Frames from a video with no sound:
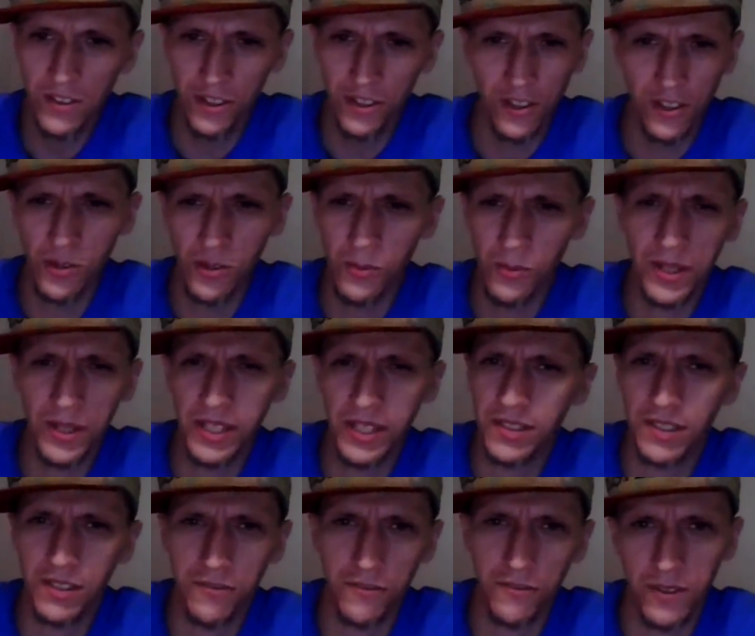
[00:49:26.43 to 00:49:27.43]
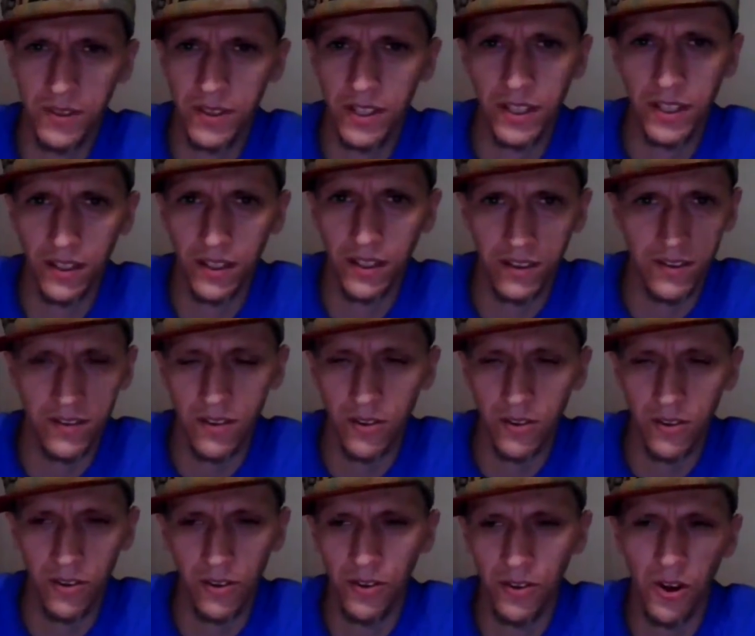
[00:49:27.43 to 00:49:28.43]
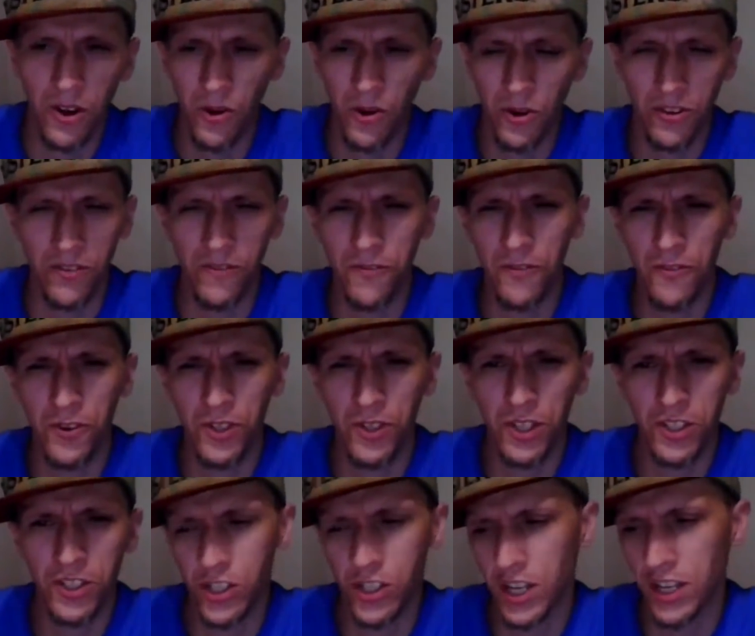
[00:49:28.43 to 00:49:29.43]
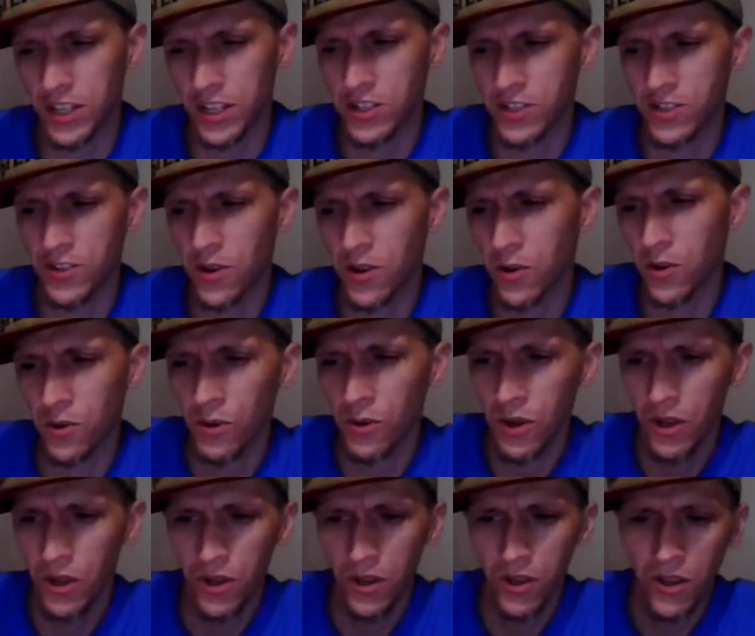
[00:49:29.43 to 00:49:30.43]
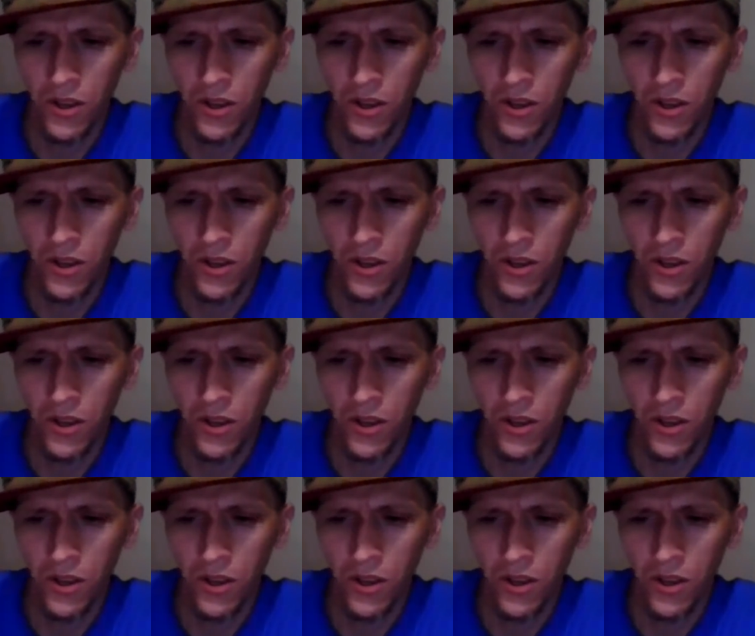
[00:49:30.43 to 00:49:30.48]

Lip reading: Just so many different things, or the footage is so